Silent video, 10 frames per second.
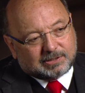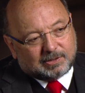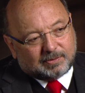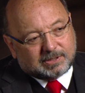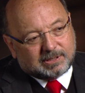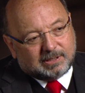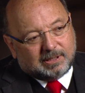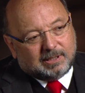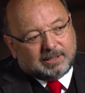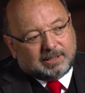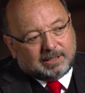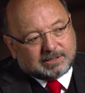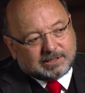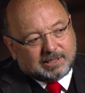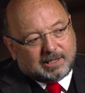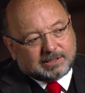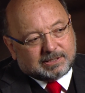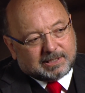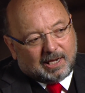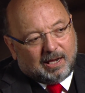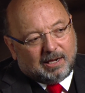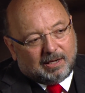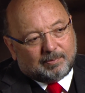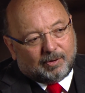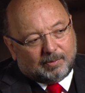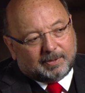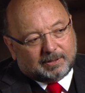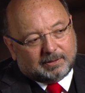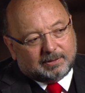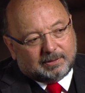So it's the aha moment